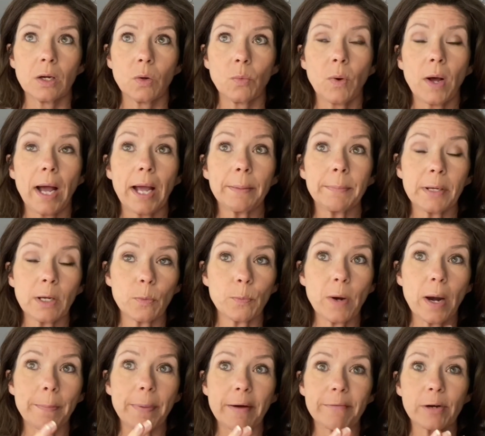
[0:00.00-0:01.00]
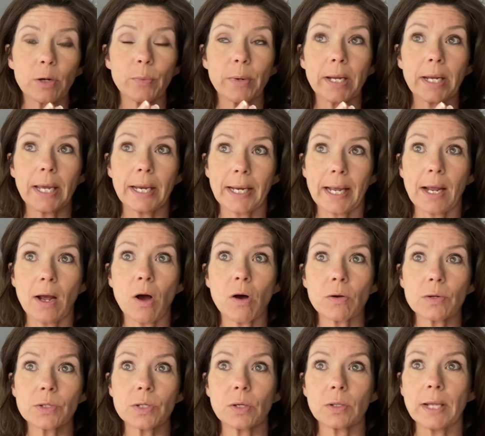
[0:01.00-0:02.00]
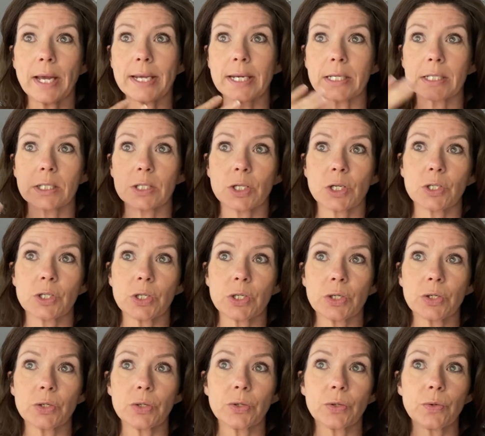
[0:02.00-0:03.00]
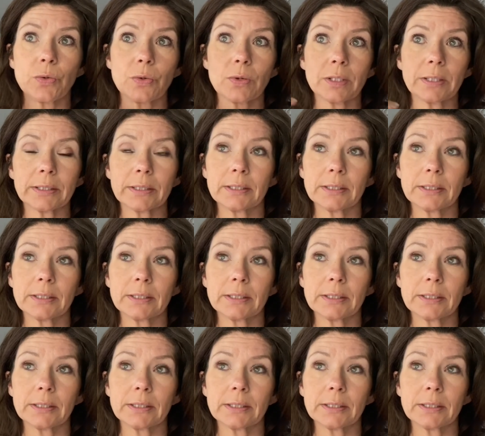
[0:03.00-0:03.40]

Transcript: Well, I meal prep every week, and I also like to do